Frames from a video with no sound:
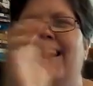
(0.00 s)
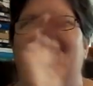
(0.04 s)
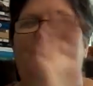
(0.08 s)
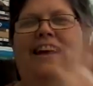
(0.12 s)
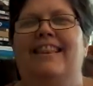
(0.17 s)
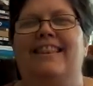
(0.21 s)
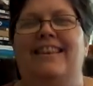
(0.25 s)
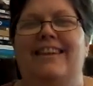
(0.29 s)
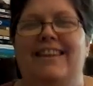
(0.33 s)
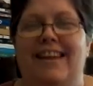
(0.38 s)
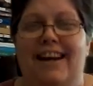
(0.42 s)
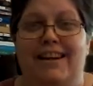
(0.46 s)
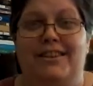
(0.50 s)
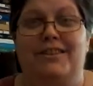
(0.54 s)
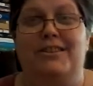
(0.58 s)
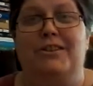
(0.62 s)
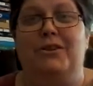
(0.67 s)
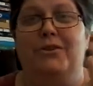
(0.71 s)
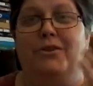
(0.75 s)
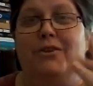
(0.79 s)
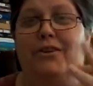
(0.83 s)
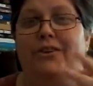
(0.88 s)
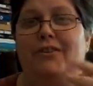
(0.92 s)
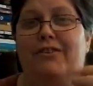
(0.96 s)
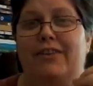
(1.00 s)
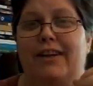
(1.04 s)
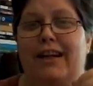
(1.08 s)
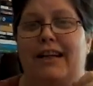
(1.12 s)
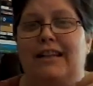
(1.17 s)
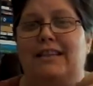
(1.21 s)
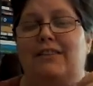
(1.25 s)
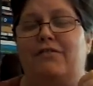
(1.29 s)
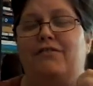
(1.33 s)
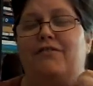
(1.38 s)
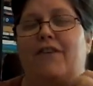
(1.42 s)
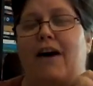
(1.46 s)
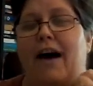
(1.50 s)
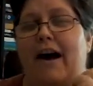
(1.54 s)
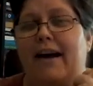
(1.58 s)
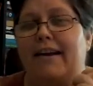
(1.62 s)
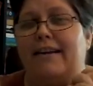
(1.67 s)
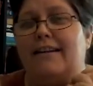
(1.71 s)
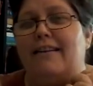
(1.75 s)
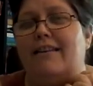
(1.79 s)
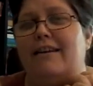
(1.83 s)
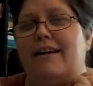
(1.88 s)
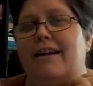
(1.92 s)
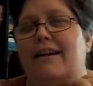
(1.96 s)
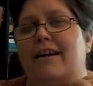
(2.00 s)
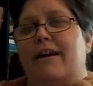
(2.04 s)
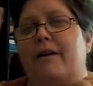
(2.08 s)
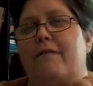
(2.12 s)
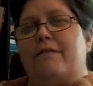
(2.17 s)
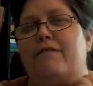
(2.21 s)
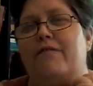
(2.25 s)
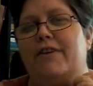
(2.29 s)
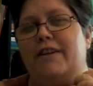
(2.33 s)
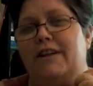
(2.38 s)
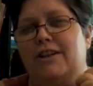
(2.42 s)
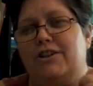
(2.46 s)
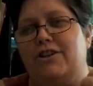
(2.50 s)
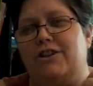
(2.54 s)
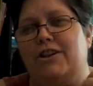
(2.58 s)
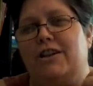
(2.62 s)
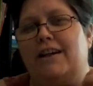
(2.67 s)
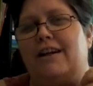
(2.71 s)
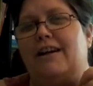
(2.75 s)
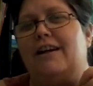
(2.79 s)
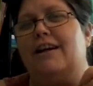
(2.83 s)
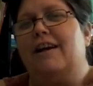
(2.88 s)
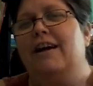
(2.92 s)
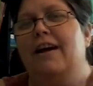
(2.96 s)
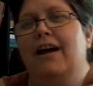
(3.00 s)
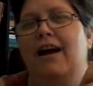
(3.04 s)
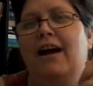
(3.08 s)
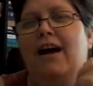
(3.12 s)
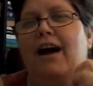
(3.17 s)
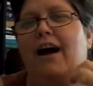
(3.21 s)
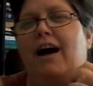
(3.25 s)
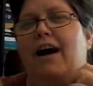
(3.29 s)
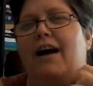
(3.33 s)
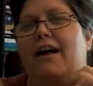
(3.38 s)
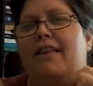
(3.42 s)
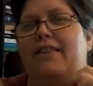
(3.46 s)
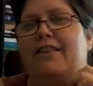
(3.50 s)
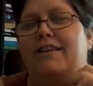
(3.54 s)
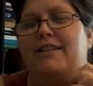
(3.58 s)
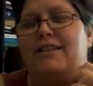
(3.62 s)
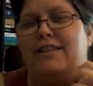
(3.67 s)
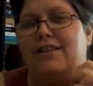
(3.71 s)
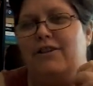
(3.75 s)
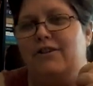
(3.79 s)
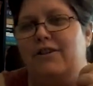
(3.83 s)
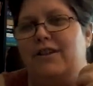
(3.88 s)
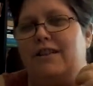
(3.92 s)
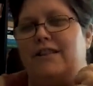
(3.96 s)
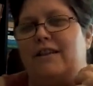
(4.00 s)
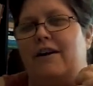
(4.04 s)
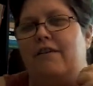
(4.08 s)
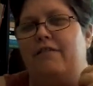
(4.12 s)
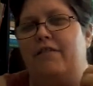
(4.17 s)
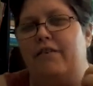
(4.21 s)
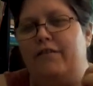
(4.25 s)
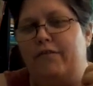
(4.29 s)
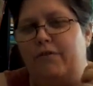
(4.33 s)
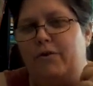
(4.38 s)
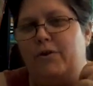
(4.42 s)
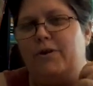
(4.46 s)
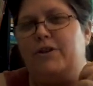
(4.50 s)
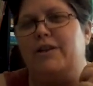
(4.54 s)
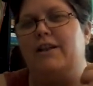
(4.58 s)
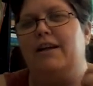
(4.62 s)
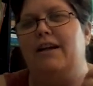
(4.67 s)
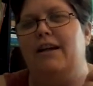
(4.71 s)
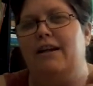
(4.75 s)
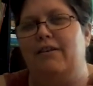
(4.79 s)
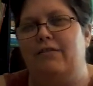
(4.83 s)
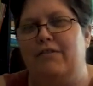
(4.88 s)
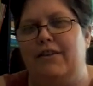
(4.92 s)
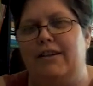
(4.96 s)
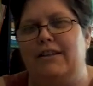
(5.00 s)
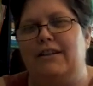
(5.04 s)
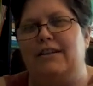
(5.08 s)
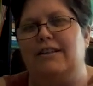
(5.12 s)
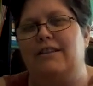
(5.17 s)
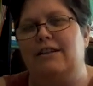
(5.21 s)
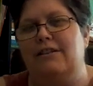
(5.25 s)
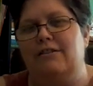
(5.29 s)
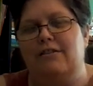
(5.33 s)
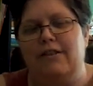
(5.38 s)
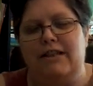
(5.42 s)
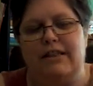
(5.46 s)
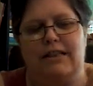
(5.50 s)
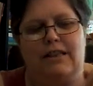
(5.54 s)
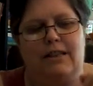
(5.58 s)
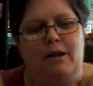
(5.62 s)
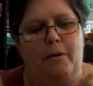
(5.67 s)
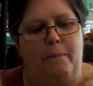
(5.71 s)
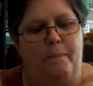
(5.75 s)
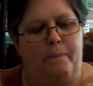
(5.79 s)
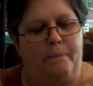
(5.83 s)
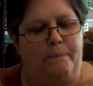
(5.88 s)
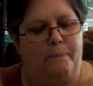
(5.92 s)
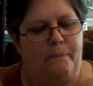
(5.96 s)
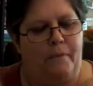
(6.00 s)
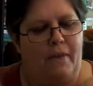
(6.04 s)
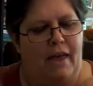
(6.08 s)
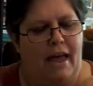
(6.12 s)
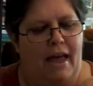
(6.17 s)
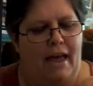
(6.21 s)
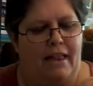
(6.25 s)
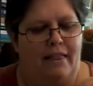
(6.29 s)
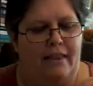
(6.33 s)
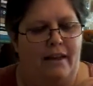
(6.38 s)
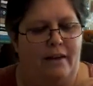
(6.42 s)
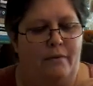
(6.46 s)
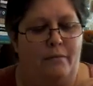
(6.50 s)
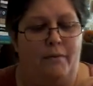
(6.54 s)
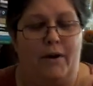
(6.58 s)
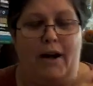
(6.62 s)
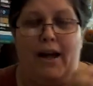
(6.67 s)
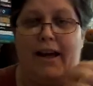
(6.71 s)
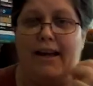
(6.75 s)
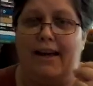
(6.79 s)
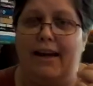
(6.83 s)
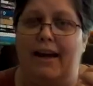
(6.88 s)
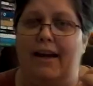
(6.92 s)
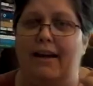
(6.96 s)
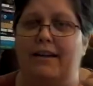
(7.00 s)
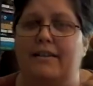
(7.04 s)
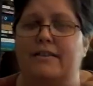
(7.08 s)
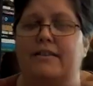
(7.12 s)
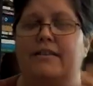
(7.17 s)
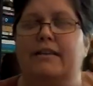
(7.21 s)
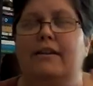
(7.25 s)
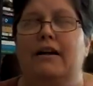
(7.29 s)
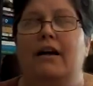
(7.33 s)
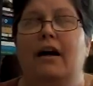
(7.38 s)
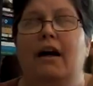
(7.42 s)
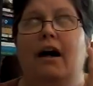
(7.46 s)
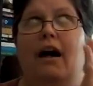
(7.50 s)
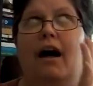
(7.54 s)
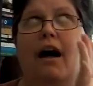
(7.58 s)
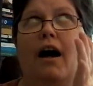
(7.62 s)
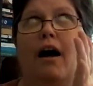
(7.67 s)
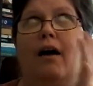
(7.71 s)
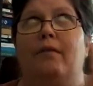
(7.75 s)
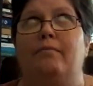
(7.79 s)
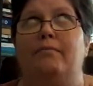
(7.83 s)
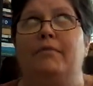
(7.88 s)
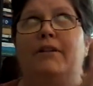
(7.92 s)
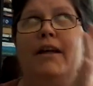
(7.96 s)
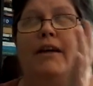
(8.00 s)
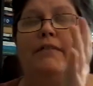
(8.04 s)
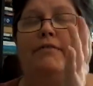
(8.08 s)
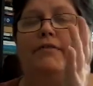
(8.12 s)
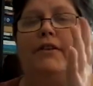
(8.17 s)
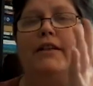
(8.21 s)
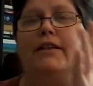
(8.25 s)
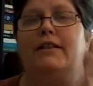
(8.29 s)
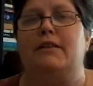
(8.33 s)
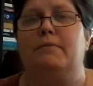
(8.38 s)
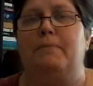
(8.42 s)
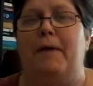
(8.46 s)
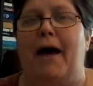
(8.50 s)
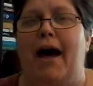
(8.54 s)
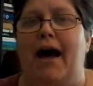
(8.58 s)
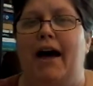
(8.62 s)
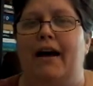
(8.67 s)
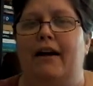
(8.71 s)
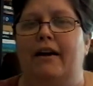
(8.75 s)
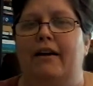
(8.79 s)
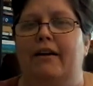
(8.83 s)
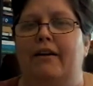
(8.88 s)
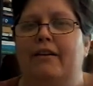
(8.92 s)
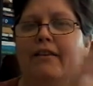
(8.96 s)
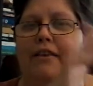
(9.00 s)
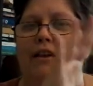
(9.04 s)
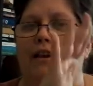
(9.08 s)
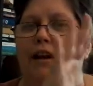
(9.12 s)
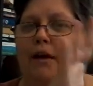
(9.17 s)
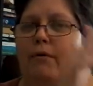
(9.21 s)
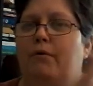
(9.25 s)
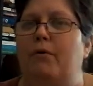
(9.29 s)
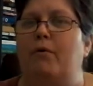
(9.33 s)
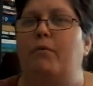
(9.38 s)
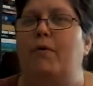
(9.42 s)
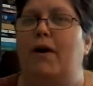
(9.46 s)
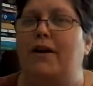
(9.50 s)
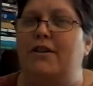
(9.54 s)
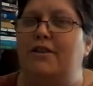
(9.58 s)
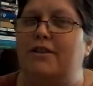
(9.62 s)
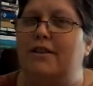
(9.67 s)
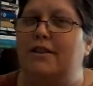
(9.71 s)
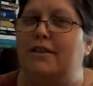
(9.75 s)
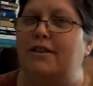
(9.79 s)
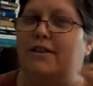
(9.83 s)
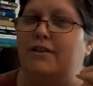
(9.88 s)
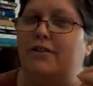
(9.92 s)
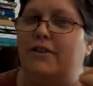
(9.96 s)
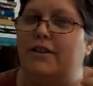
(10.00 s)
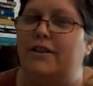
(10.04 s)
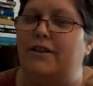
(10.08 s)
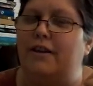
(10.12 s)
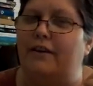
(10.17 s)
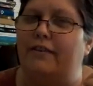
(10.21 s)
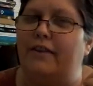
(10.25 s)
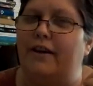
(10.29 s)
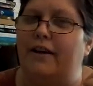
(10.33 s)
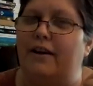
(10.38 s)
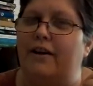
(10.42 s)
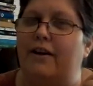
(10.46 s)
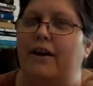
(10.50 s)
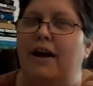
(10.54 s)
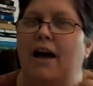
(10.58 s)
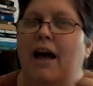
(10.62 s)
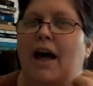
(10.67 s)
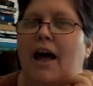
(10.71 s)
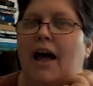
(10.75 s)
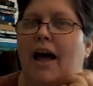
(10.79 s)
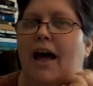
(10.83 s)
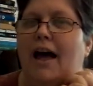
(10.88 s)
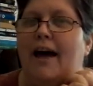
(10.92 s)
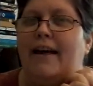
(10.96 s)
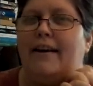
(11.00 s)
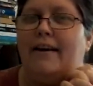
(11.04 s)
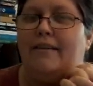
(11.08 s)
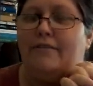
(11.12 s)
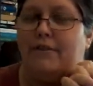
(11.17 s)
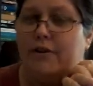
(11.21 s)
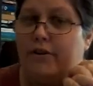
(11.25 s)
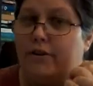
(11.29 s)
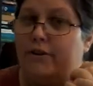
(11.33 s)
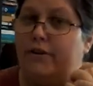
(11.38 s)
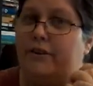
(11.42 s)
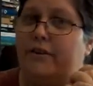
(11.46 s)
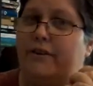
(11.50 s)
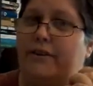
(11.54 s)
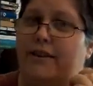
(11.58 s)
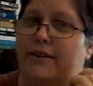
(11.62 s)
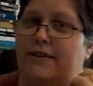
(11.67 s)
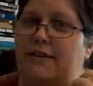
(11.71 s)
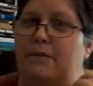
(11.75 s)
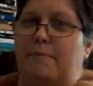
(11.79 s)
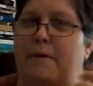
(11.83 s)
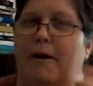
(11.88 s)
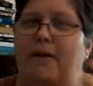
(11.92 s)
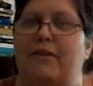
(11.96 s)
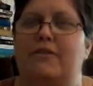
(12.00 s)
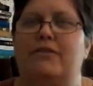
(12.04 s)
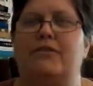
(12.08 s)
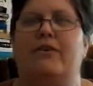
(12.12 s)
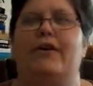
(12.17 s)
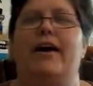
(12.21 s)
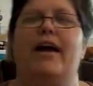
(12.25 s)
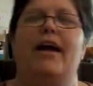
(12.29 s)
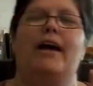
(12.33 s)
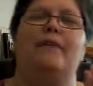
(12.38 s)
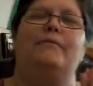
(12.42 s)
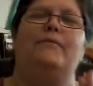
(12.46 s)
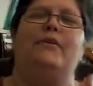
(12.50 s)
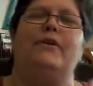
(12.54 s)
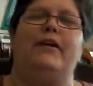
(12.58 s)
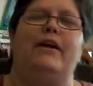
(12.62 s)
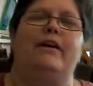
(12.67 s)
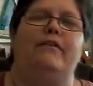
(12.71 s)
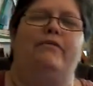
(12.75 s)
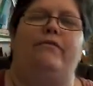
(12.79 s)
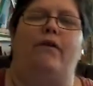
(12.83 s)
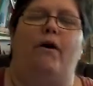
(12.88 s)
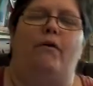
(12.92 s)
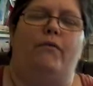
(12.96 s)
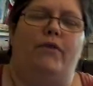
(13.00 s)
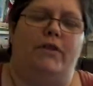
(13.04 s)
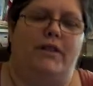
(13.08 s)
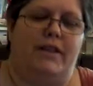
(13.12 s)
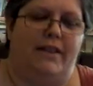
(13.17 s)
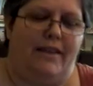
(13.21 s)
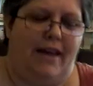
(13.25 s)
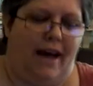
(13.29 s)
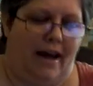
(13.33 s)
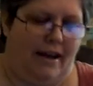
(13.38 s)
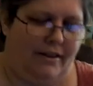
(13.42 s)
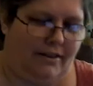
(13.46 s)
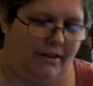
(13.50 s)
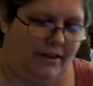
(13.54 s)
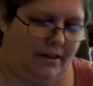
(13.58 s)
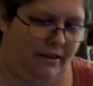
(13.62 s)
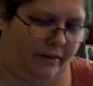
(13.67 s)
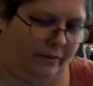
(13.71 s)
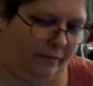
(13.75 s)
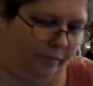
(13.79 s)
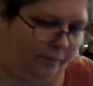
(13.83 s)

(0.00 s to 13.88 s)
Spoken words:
in the next 2 or 3 days, finally finishing the series of Unfortunate Events series, and then when I get Netflix back, then I will watch the series on there, and I've heard good things about it, so I am looking forward to that.